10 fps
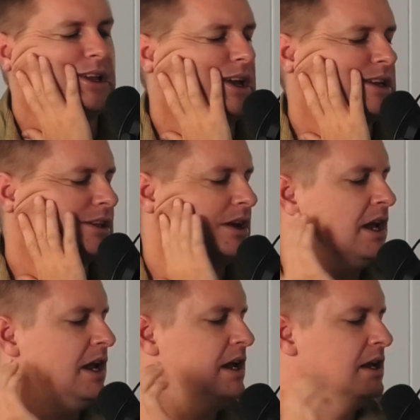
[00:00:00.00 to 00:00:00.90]
Yeah, so
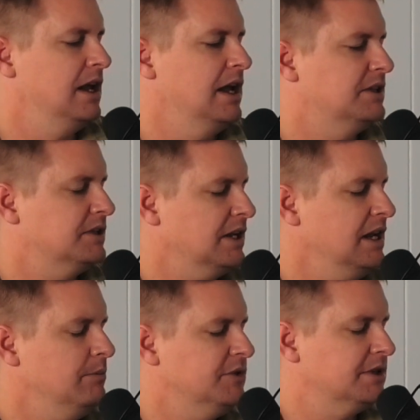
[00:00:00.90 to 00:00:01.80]
it, it
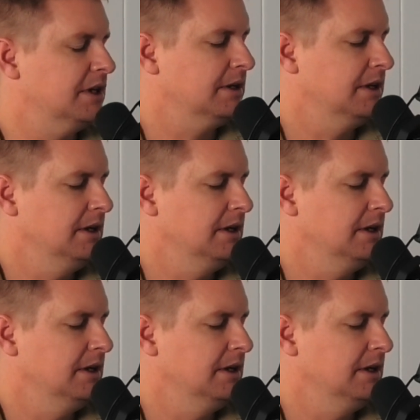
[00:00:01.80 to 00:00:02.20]
seems that